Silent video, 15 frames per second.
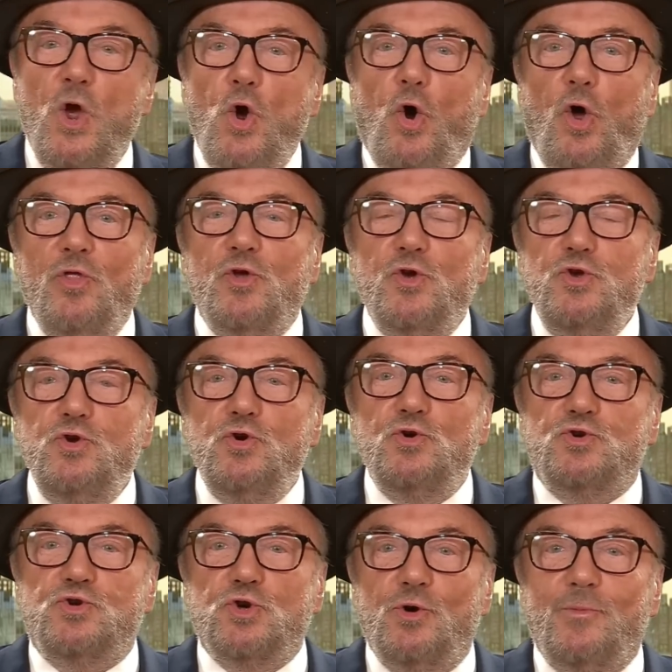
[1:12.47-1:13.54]
on the
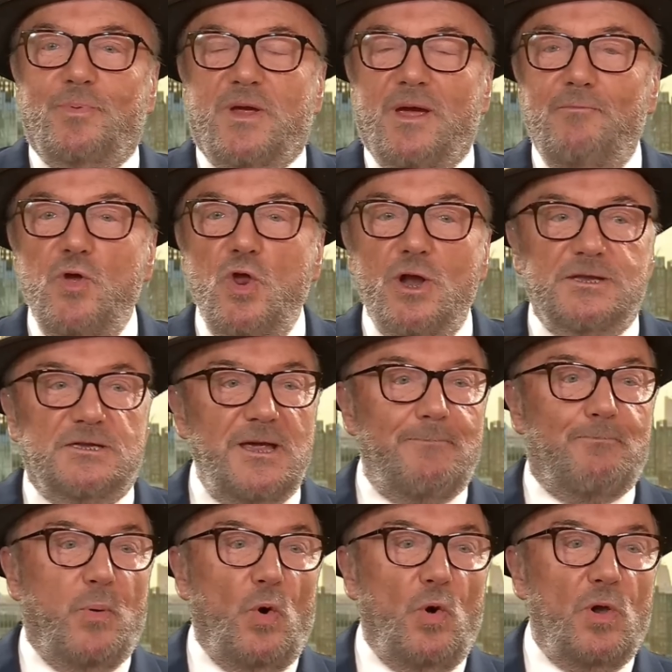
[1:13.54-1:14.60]
YouTube community
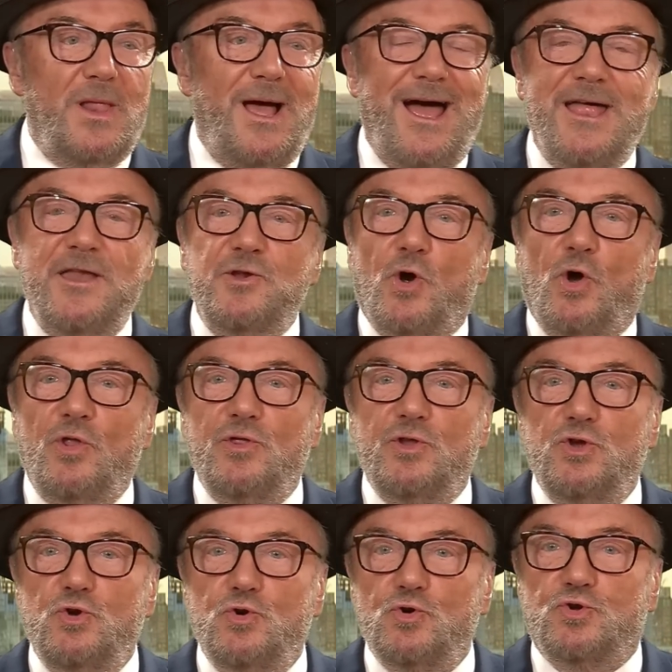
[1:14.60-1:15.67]
poll, and on the
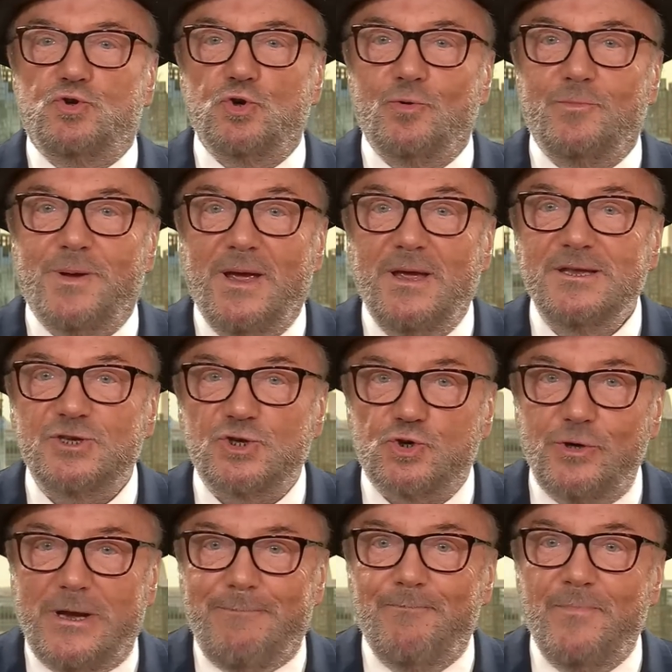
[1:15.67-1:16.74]
YouTube
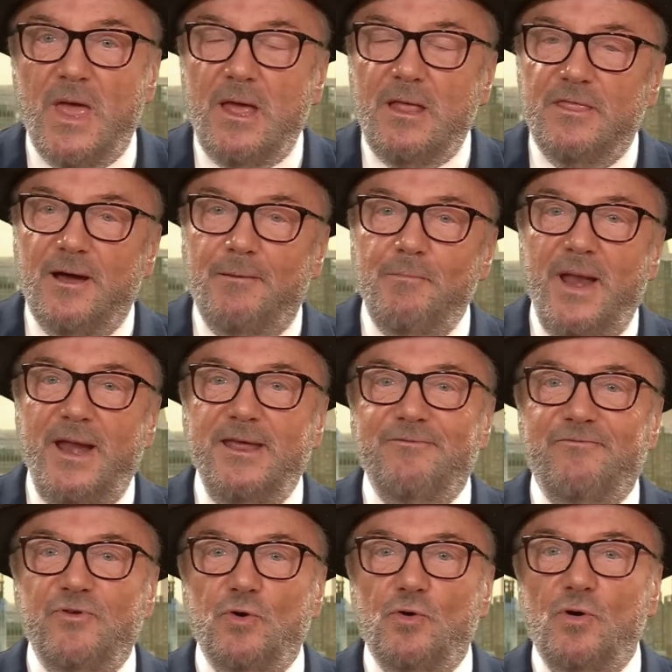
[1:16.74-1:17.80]
stream that many
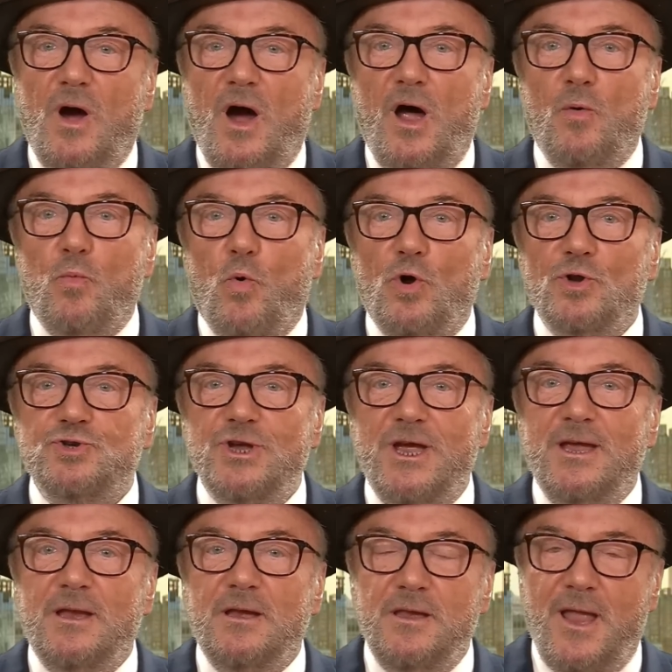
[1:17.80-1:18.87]
of you are
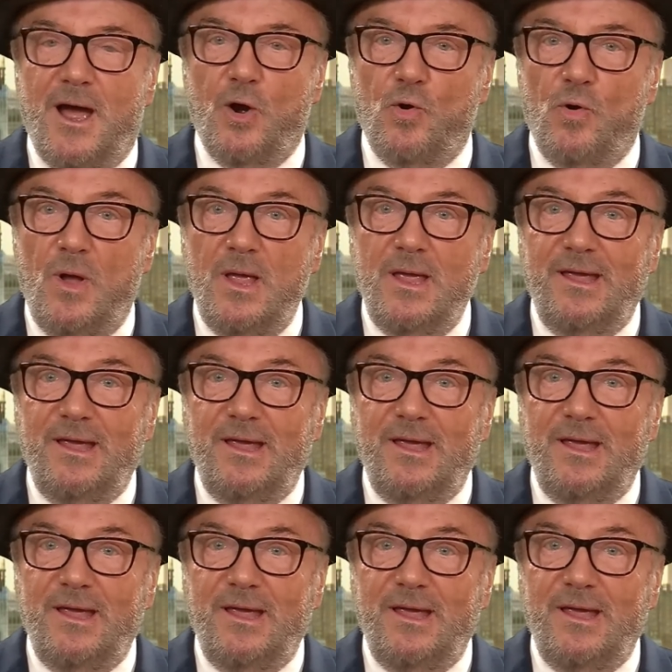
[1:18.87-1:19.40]
watching now.